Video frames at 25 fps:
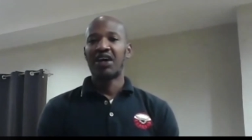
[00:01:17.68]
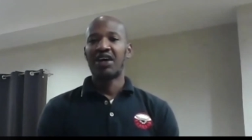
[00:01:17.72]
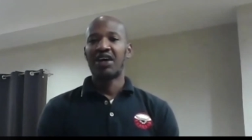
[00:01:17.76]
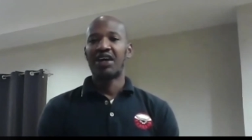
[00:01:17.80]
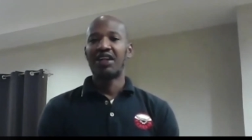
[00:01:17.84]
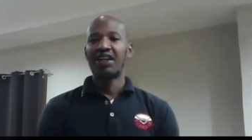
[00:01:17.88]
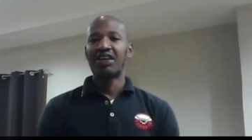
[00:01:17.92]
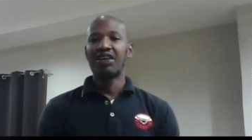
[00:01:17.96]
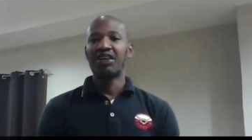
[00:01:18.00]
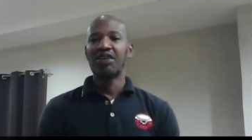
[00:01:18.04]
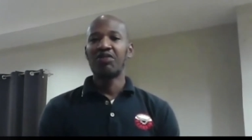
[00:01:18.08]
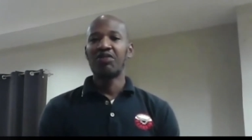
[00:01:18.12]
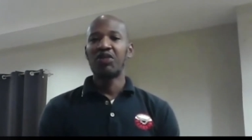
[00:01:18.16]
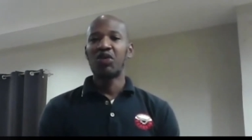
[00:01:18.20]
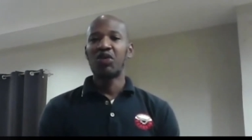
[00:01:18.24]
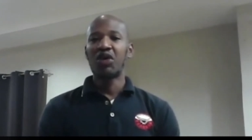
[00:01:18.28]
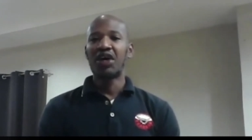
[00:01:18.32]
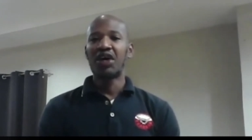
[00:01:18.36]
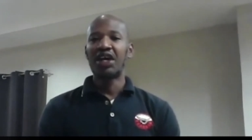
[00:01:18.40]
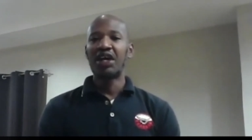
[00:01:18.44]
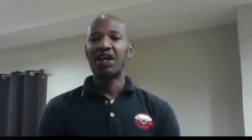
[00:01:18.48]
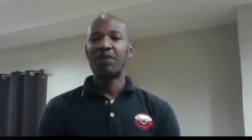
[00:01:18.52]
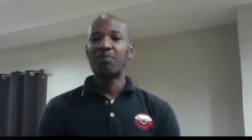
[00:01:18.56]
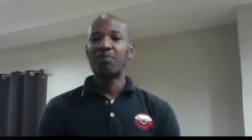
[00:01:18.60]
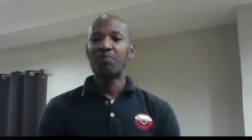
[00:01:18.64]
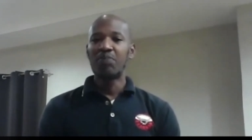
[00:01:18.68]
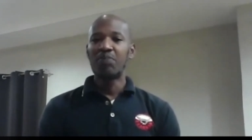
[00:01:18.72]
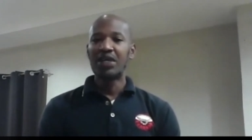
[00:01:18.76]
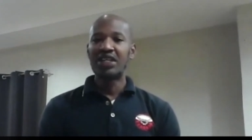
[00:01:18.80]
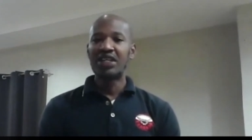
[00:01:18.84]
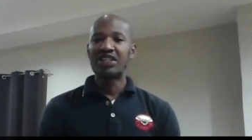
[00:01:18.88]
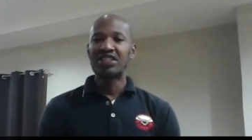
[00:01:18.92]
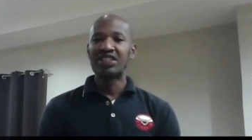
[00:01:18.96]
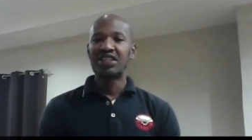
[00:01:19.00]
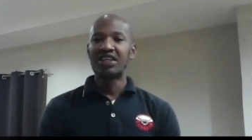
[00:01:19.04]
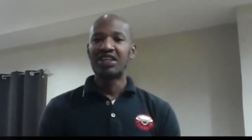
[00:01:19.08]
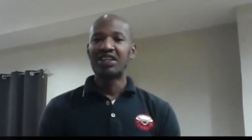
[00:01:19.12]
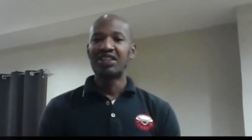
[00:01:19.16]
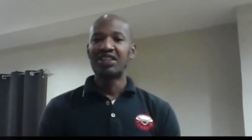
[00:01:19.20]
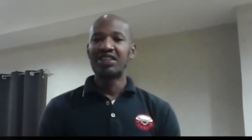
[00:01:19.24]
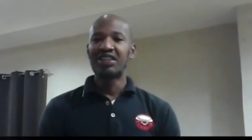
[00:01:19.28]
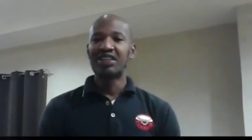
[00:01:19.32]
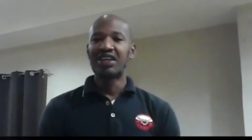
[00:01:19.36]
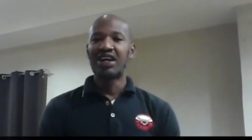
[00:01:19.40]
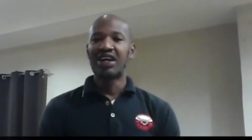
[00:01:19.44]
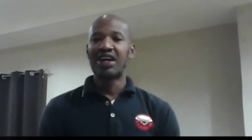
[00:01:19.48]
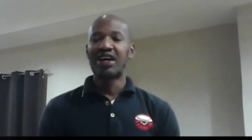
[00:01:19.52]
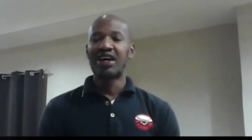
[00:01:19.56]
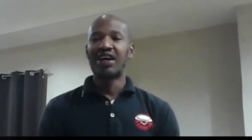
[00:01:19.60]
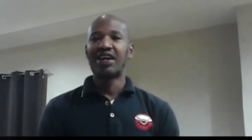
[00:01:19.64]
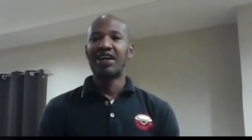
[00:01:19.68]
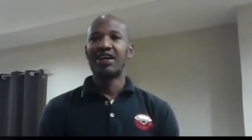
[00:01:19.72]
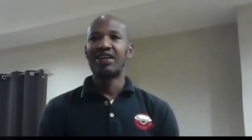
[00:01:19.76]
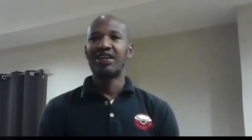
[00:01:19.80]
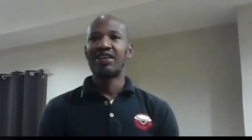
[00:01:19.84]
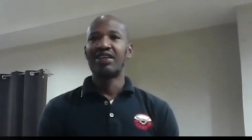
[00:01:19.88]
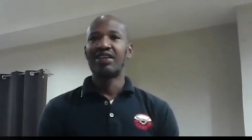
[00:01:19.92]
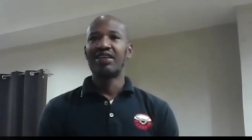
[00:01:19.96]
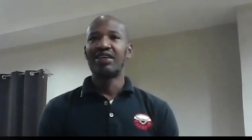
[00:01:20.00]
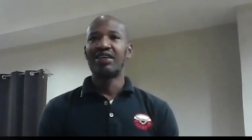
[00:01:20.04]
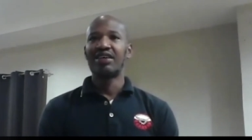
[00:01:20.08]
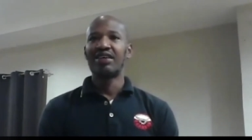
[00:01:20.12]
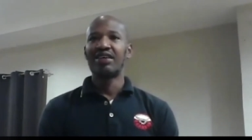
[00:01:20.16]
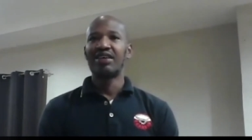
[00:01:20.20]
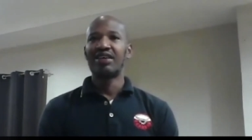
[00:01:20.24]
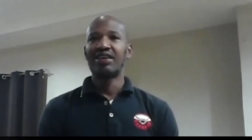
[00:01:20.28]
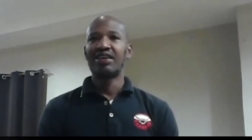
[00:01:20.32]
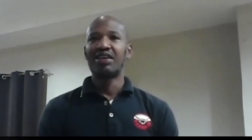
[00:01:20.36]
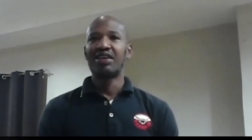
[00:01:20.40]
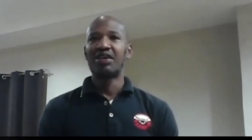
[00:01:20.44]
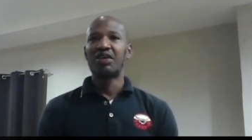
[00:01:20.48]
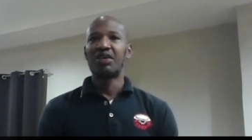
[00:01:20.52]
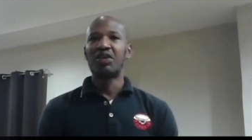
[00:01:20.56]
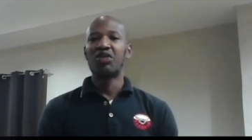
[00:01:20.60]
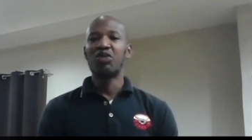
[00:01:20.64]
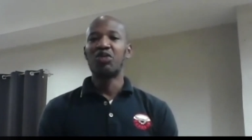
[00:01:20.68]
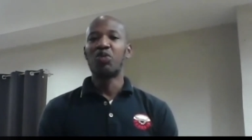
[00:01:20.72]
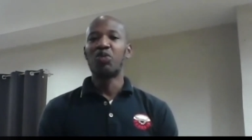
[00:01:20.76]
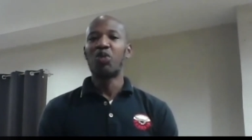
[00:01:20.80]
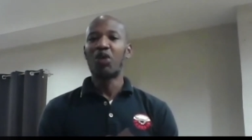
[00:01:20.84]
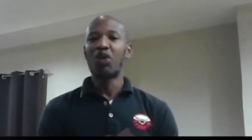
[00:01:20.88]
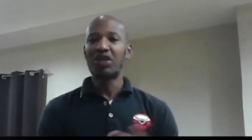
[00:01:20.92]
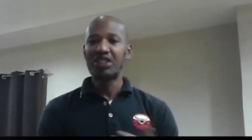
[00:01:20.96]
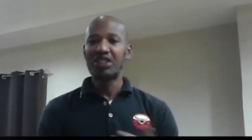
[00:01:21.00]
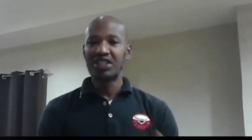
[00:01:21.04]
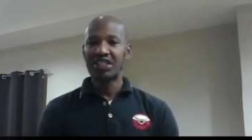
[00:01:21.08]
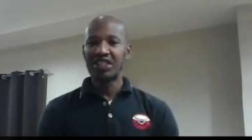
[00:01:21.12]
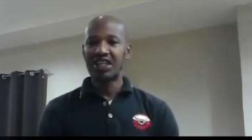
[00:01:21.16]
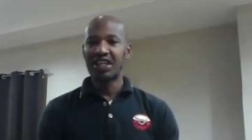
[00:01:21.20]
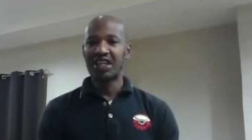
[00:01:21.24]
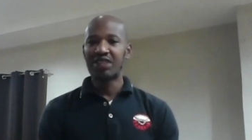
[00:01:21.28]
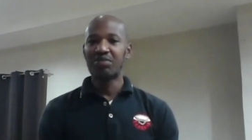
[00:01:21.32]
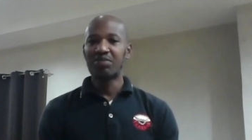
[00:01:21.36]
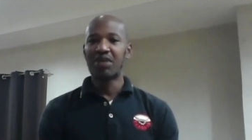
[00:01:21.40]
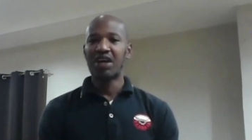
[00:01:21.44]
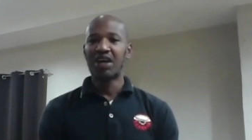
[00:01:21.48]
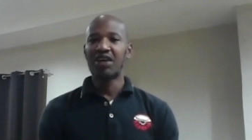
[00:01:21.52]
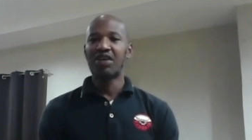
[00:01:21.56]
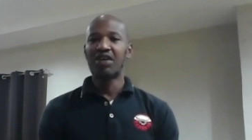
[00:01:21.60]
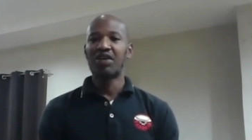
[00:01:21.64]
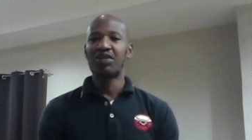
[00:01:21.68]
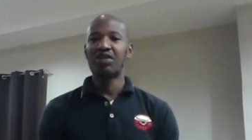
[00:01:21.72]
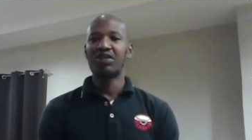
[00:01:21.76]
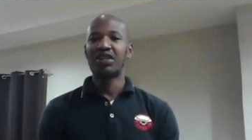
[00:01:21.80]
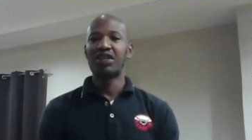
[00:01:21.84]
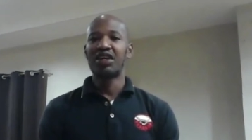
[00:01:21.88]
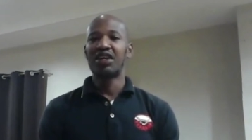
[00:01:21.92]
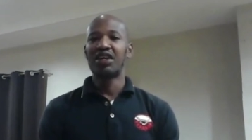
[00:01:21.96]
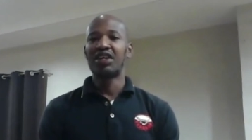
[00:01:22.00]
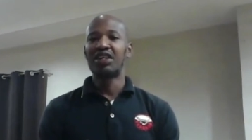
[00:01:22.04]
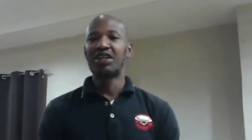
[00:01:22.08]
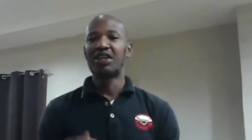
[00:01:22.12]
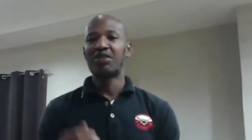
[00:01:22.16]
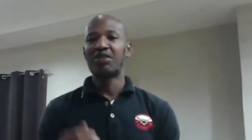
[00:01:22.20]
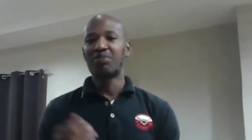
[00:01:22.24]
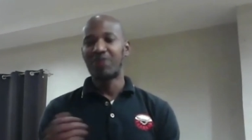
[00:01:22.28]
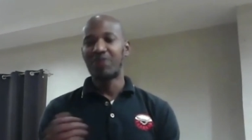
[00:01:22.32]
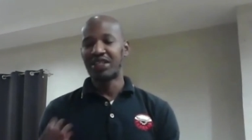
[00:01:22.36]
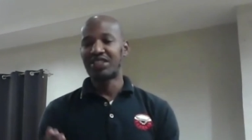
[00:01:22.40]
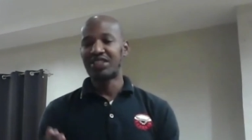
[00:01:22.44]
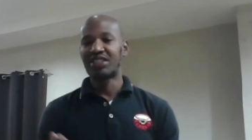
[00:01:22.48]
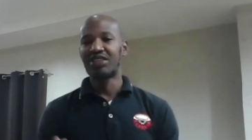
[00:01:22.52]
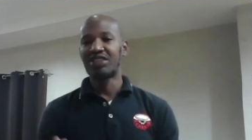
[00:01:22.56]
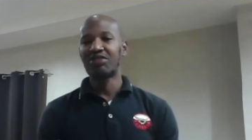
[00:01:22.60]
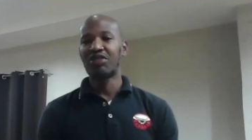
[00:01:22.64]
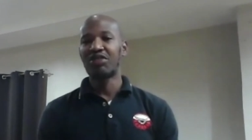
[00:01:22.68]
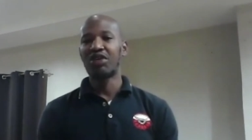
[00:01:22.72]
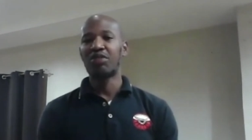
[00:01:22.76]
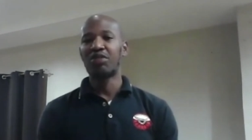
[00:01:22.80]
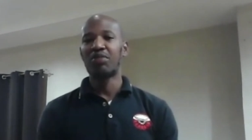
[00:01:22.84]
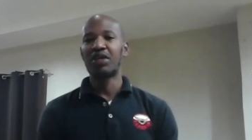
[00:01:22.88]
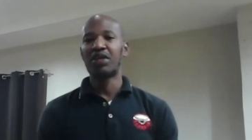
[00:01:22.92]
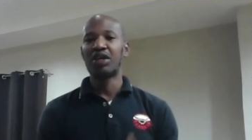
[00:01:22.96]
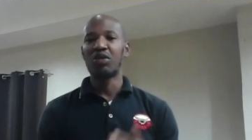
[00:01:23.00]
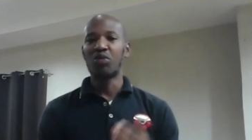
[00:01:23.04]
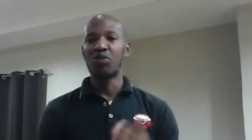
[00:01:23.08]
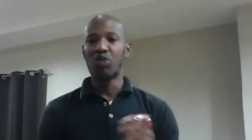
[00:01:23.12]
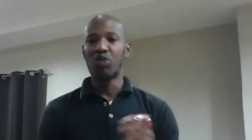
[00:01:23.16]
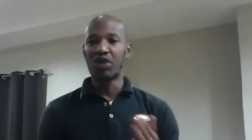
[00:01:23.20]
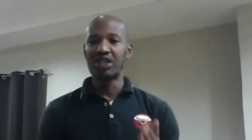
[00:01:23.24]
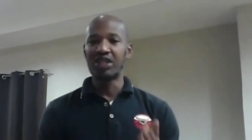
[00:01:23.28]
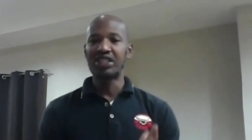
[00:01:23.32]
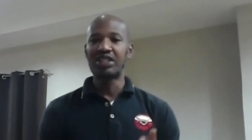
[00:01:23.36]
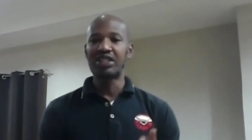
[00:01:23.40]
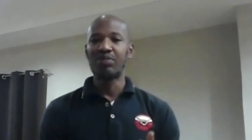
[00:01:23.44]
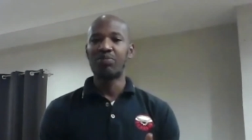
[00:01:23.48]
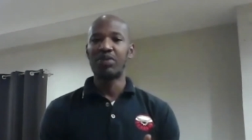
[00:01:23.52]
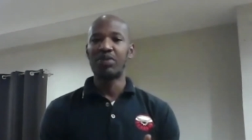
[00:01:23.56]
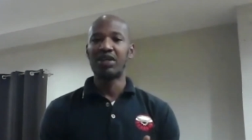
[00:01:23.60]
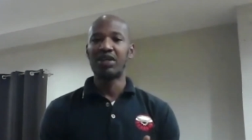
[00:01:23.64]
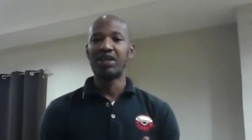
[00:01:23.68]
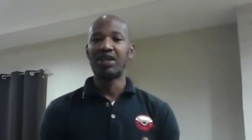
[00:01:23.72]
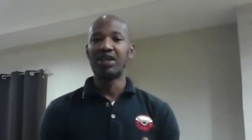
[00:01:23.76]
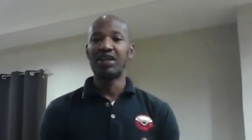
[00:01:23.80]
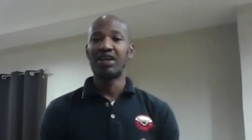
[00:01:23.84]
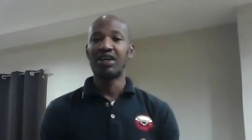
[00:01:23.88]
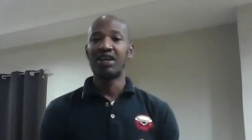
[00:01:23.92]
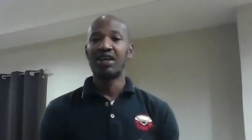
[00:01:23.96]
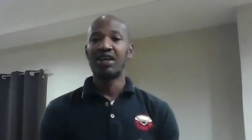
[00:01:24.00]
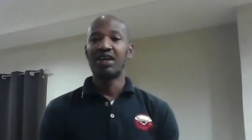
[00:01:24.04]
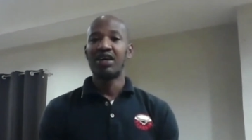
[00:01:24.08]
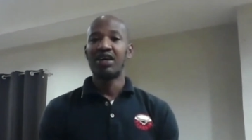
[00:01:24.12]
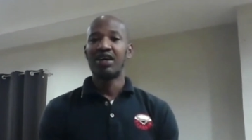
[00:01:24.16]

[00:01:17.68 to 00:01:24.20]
a lot of you are impatient and you want to get back out there, you're missing rugby, you want to play.